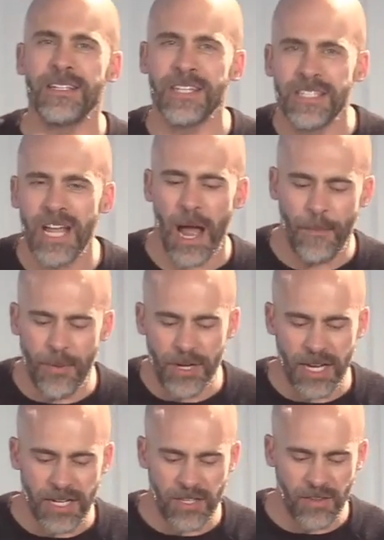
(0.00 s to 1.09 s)
does not
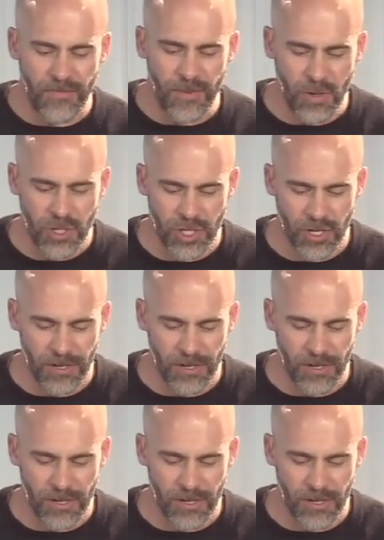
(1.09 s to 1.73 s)
predict the future.